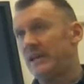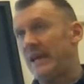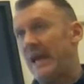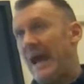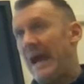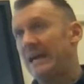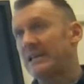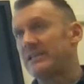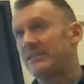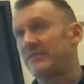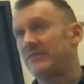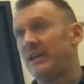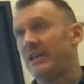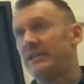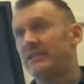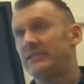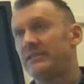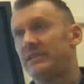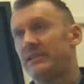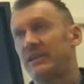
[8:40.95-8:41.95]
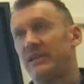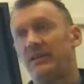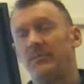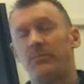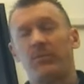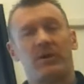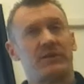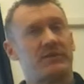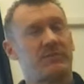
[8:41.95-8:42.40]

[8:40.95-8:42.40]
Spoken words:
activate to keep our